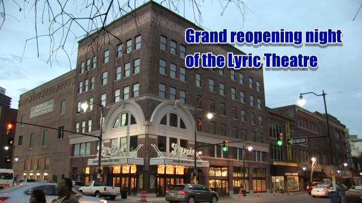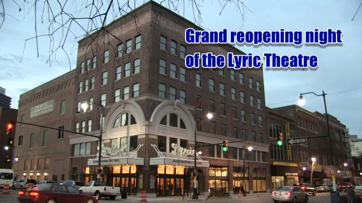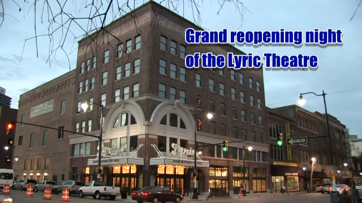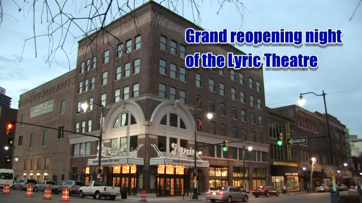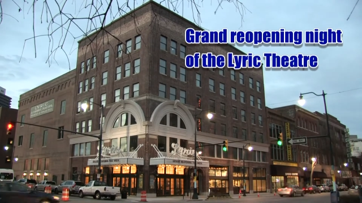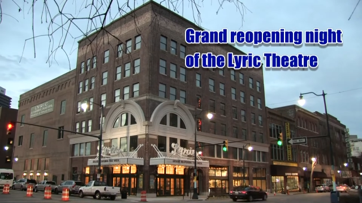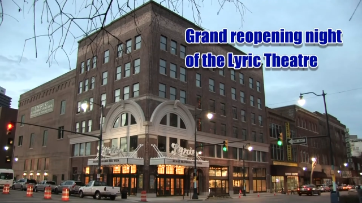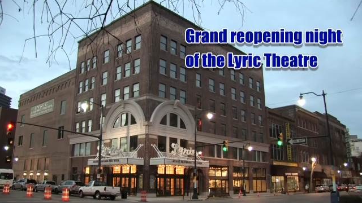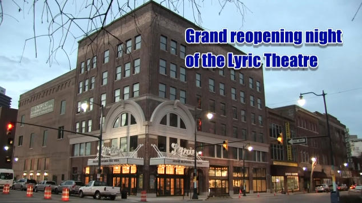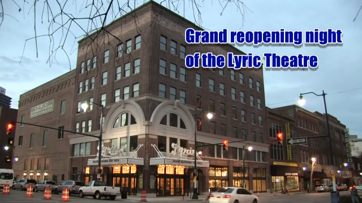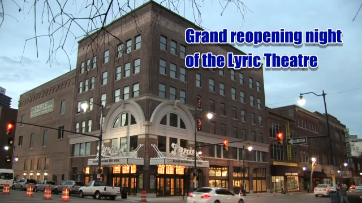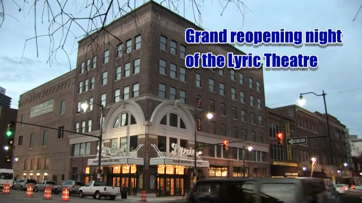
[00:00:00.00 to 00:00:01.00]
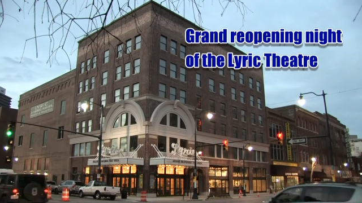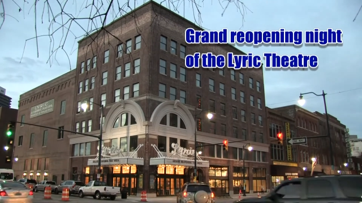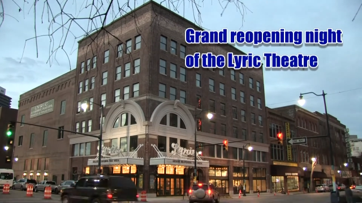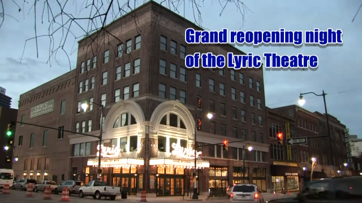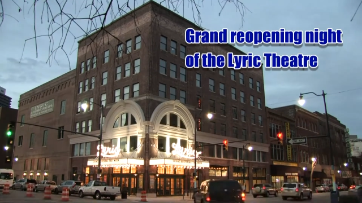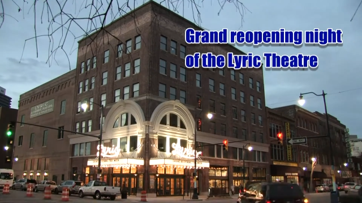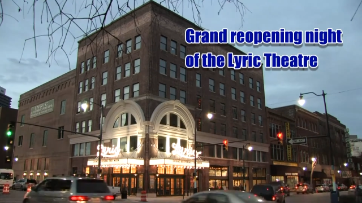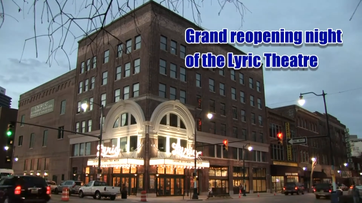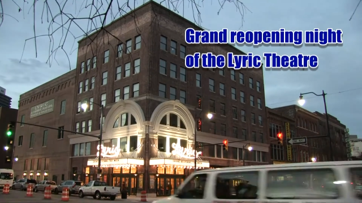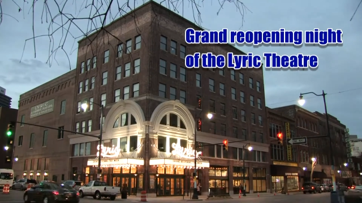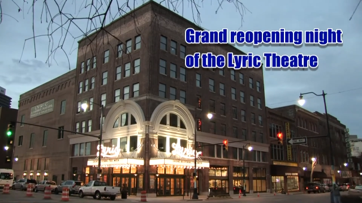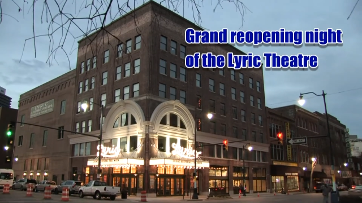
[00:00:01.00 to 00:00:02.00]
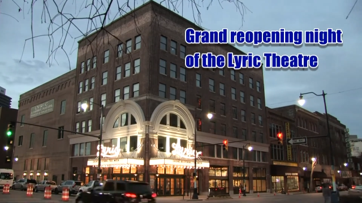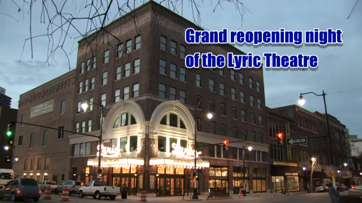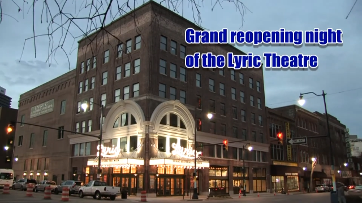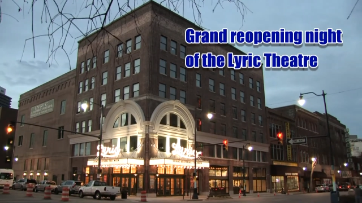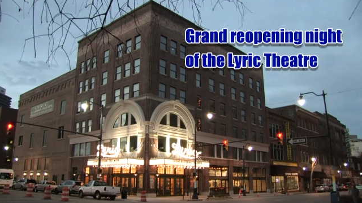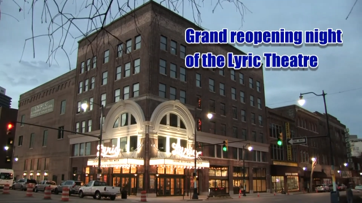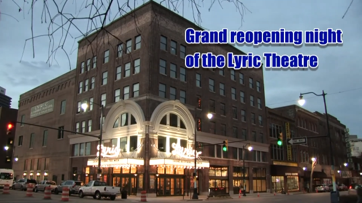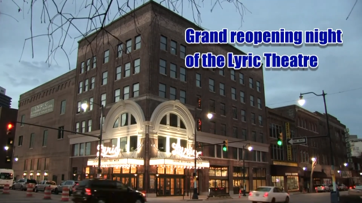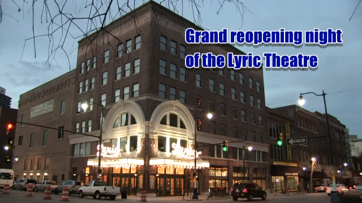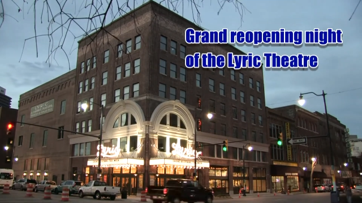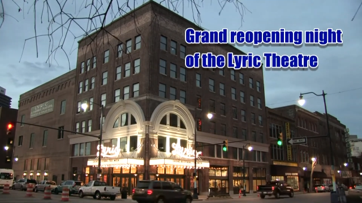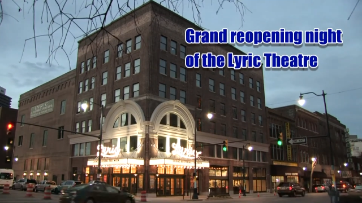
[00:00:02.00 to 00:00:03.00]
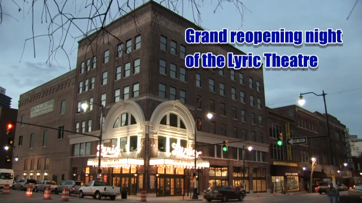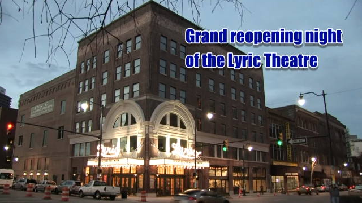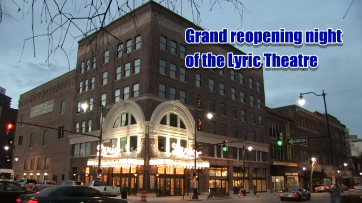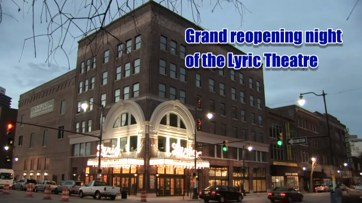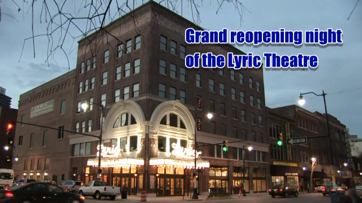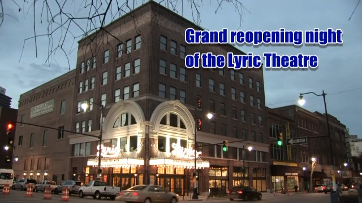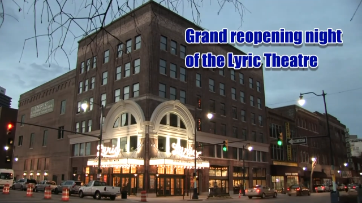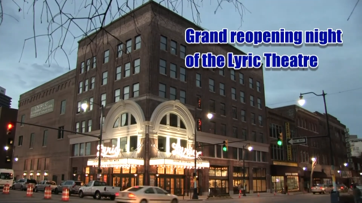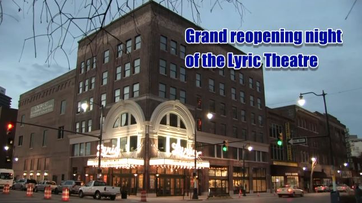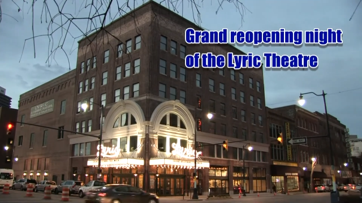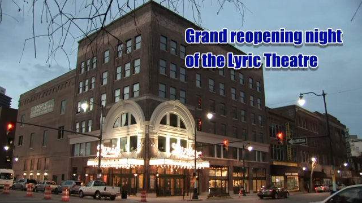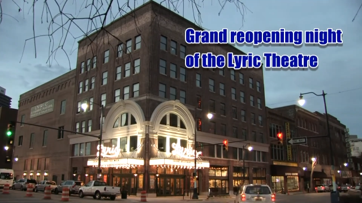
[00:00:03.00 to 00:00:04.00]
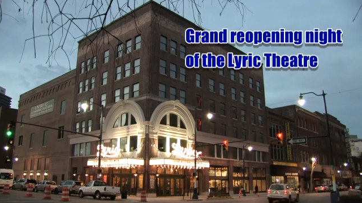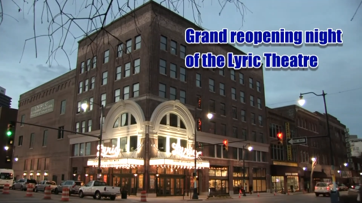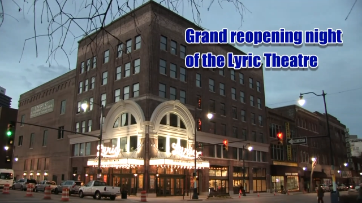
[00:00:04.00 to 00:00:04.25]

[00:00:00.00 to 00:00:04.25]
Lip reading: Nobody's mouth can be seen.